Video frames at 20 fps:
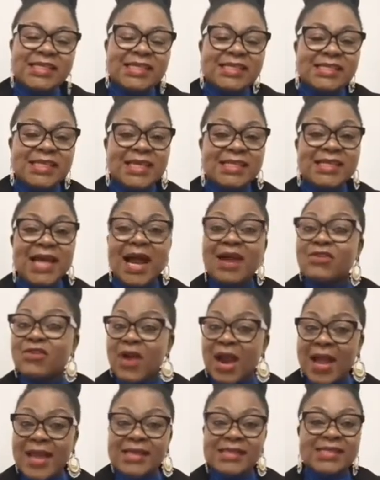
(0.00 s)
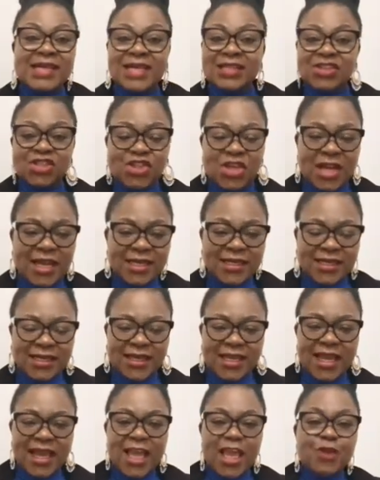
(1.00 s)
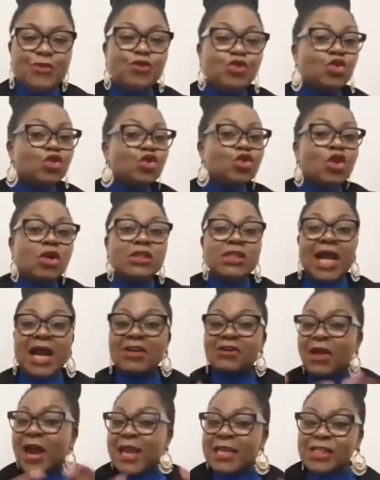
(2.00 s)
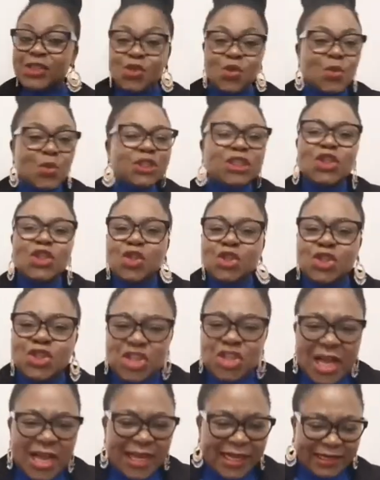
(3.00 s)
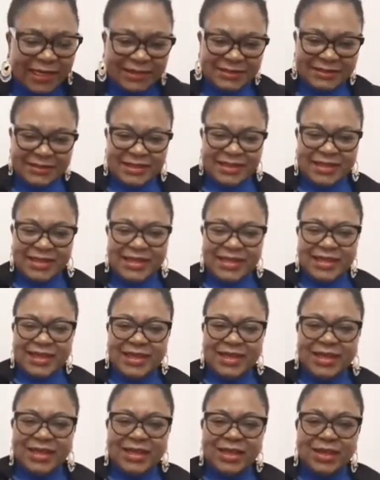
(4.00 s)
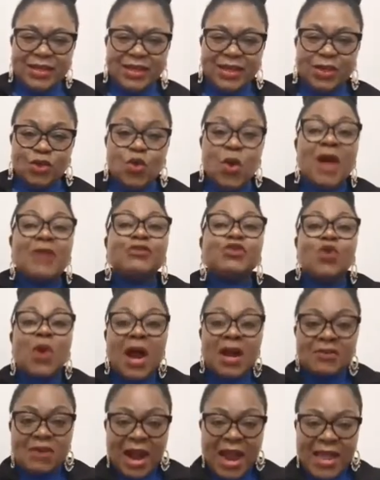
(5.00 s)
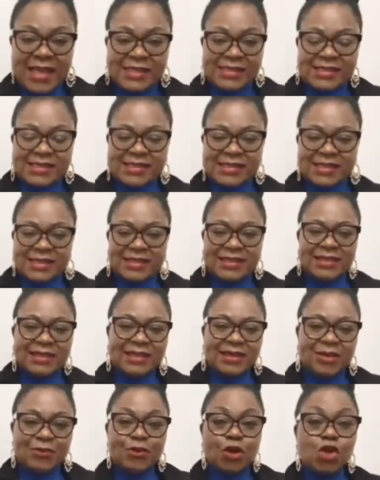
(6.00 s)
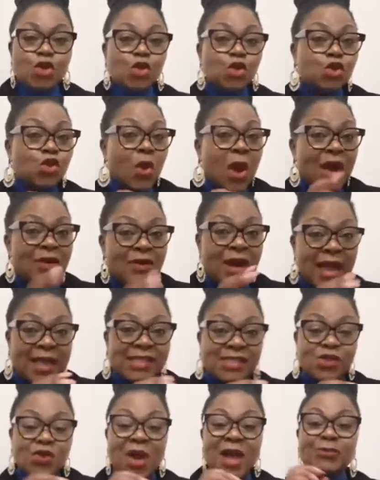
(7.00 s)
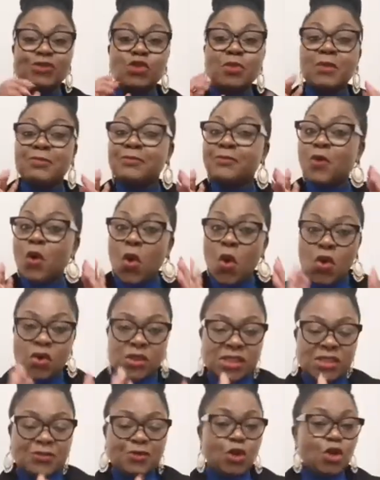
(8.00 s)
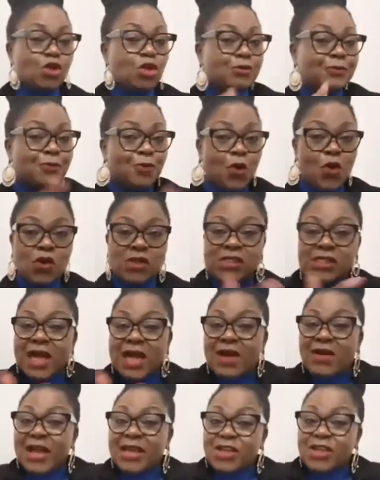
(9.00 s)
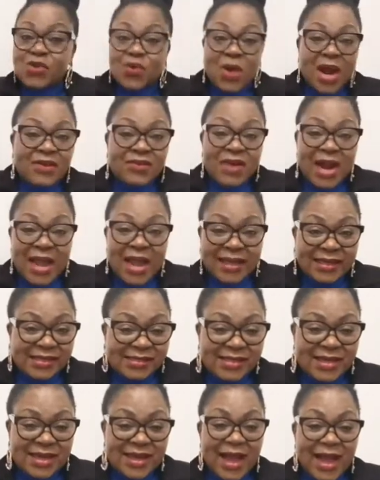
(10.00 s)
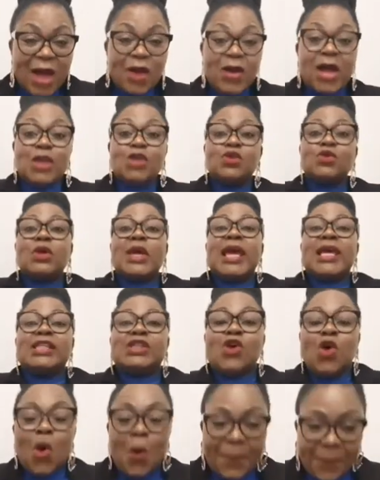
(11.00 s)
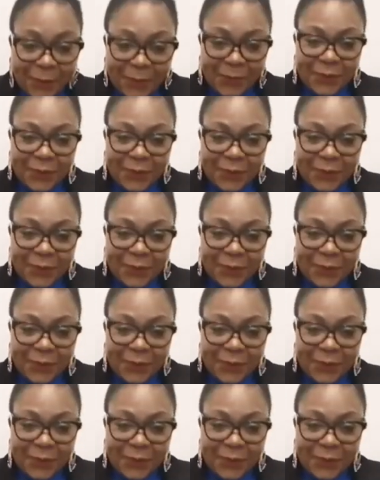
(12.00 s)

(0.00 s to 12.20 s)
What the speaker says: says, arise and shine. If you do not arise, you will not shine. You have to arise. For you to arise, you have to be focused. If you're not focused, how can you arise? How can you get up?